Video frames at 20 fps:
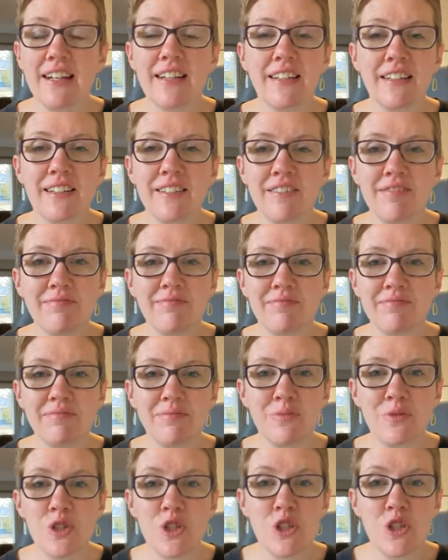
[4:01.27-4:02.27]
and
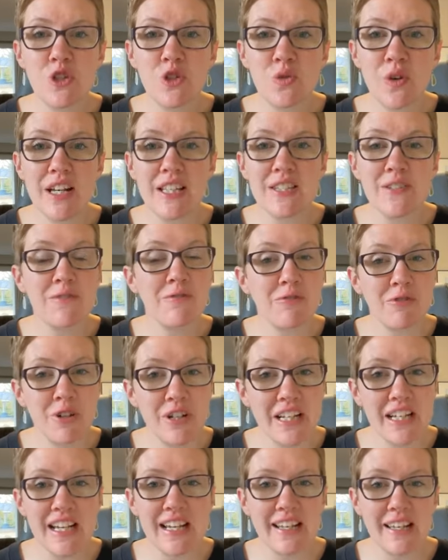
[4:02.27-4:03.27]

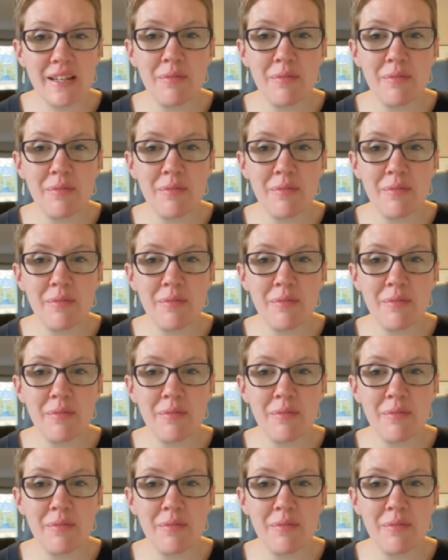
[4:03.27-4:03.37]
stress-free it